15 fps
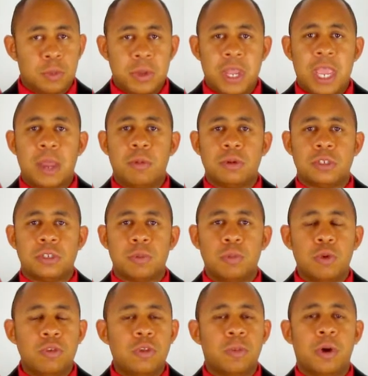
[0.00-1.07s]
be able to
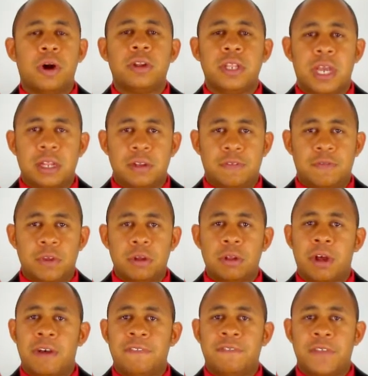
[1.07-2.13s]
move the ball down the
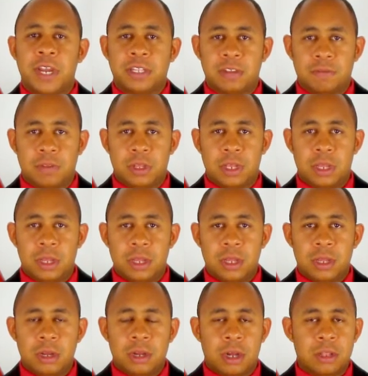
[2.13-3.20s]
field effectively.
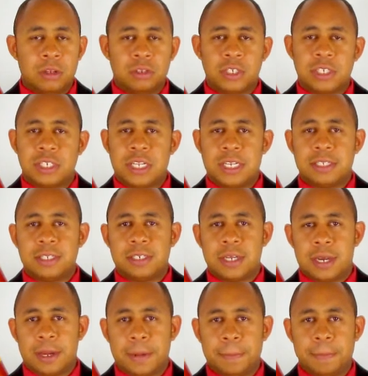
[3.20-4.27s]
Cutler just needs the
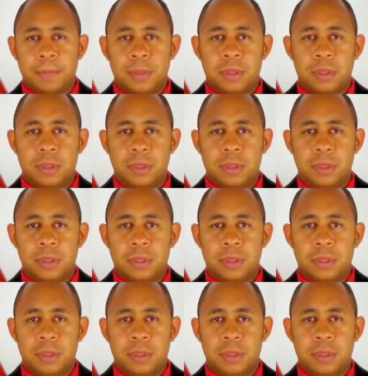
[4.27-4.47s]
time.